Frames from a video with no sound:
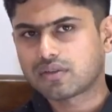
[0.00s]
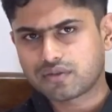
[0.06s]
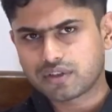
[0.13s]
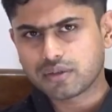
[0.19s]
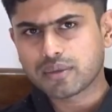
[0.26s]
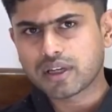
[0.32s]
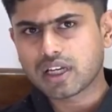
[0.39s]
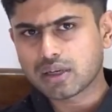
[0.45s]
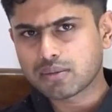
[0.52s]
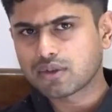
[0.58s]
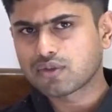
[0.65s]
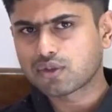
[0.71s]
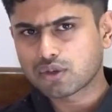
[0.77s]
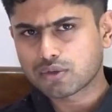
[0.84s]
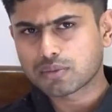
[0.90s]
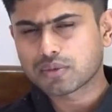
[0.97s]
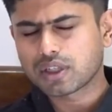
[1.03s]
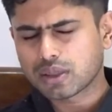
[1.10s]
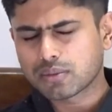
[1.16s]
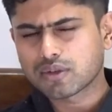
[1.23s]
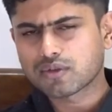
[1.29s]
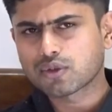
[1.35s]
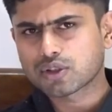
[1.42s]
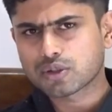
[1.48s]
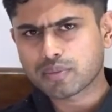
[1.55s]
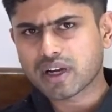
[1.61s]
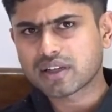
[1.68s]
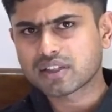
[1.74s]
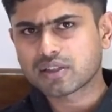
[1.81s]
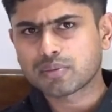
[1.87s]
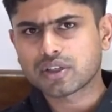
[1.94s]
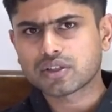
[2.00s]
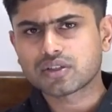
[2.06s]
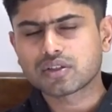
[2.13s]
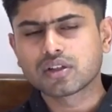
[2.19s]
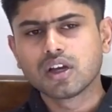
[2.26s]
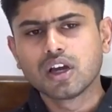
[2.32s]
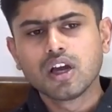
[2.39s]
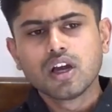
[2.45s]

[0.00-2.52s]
Female labor force participation.